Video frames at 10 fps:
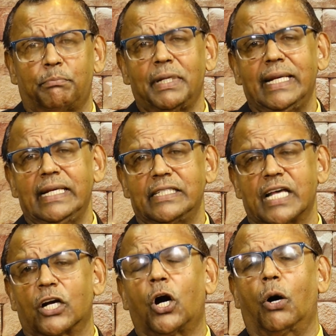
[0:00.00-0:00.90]

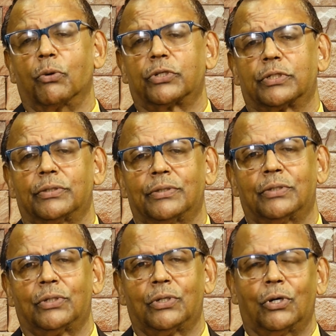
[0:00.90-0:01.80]
Please account.
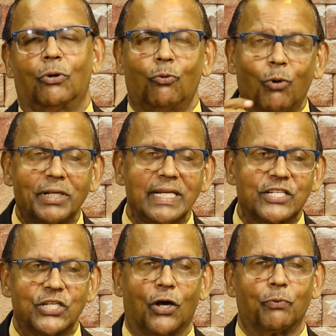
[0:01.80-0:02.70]
What
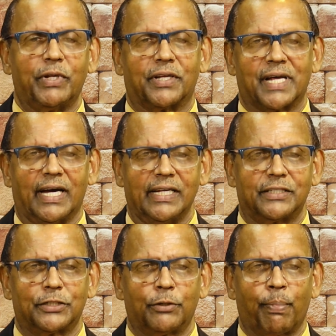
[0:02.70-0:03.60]
is done with the tithe?
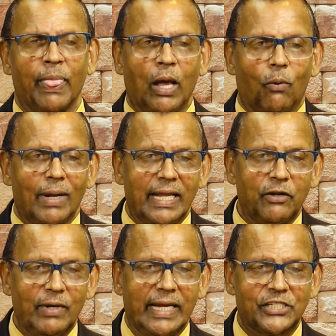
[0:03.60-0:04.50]
Well,
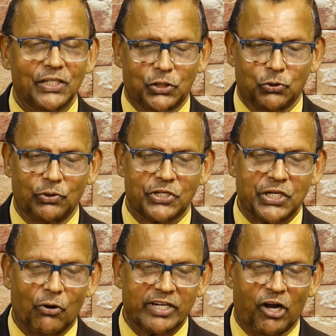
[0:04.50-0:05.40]
in relation to the
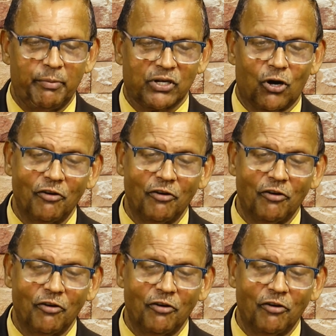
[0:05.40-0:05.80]
South Caribbean